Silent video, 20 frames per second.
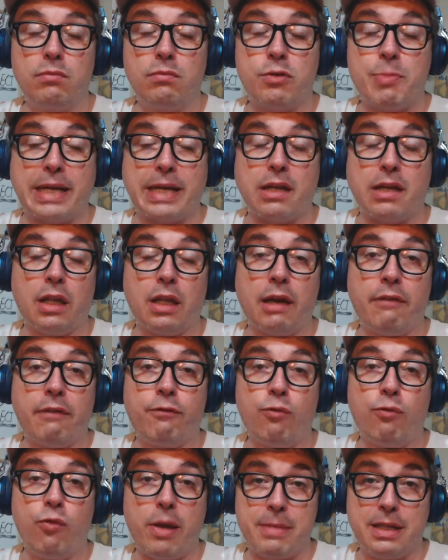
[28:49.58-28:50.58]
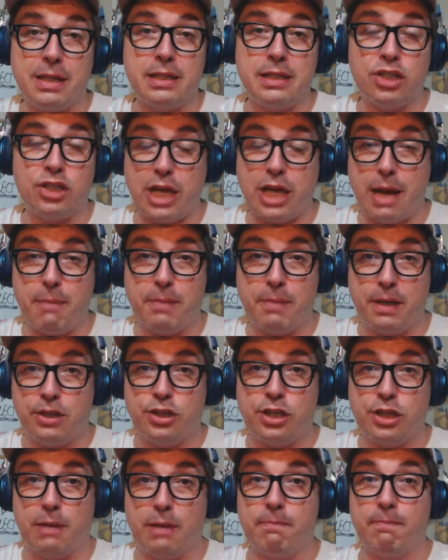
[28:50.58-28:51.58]
Live Women's
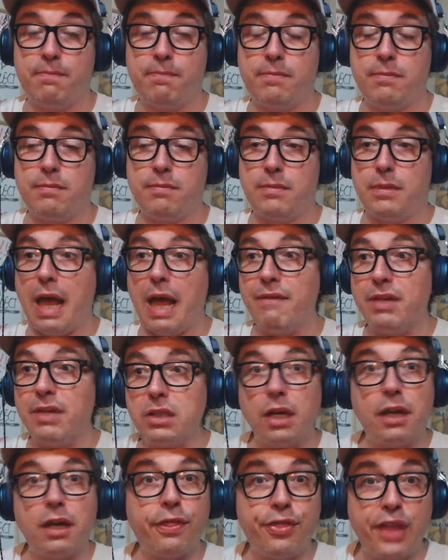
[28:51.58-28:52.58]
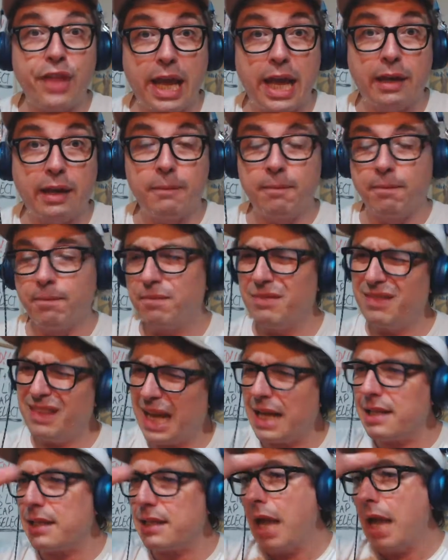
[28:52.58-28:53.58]
Championship. They haven't done a thing.
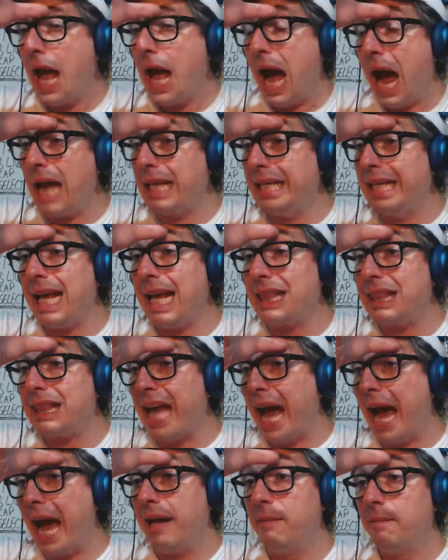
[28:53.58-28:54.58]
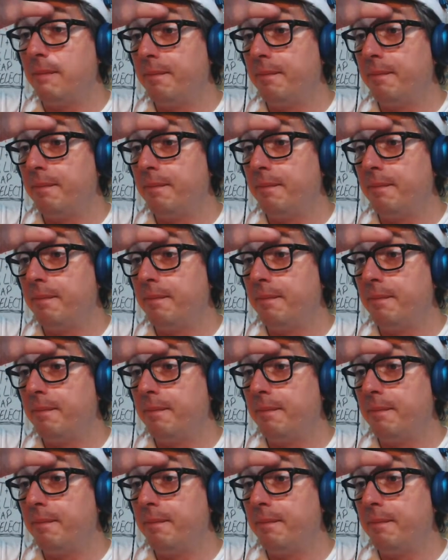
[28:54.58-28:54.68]
That I get that,